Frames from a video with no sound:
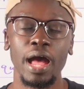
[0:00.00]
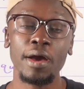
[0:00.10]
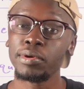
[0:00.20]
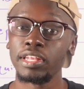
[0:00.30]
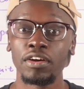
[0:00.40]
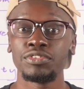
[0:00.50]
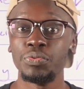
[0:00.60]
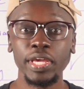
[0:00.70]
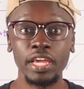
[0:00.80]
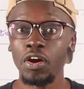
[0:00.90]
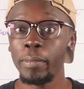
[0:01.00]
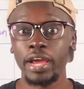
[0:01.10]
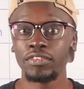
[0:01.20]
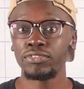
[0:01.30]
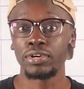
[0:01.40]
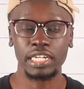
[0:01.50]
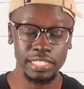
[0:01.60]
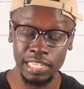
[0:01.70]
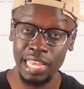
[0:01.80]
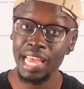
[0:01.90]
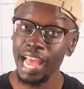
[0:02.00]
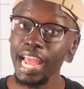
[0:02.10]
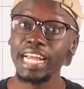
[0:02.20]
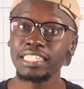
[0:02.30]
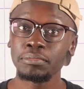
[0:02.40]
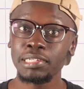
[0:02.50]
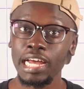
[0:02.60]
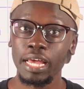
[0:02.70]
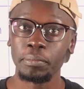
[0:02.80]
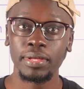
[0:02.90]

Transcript: I would love to. We can go back and forth because I got some time.